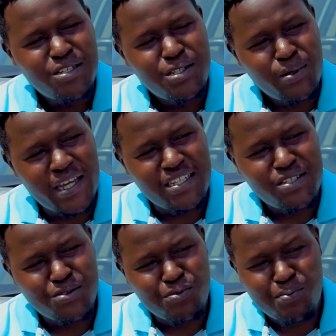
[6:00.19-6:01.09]
to get
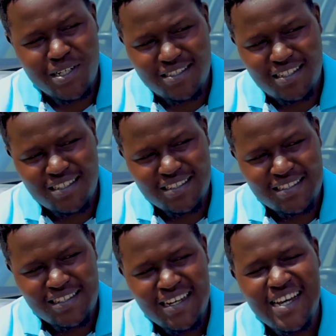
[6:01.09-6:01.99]
to Mombasa,
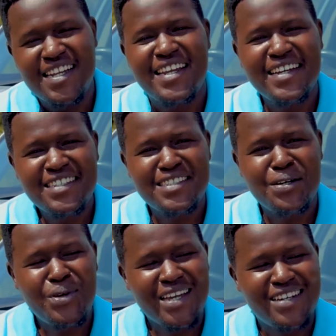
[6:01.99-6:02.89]
and an extra
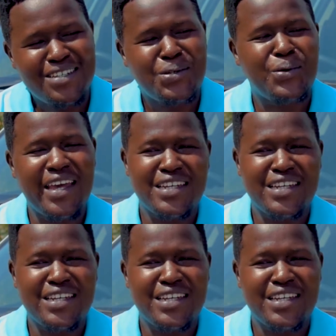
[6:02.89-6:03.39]
week to get